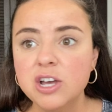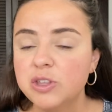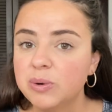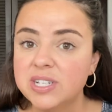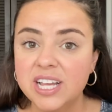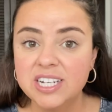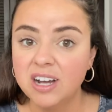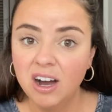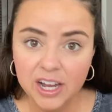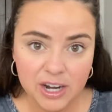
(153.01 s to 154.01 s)
There was a
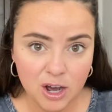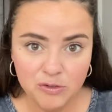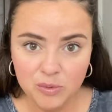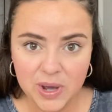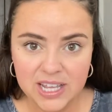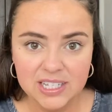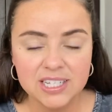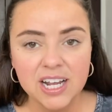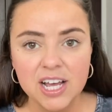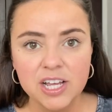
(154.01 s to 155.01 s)
ton of waste.